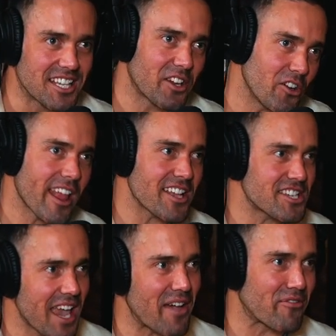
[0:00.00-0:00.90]
like, you're that
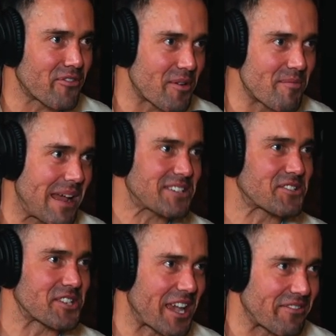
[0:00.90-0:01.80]
chef from
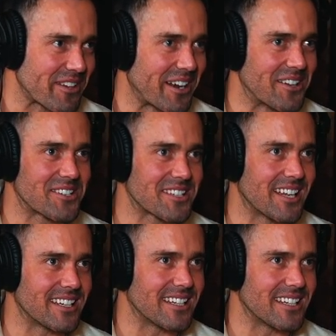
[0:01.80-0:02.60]
MasterChef. And I was just like...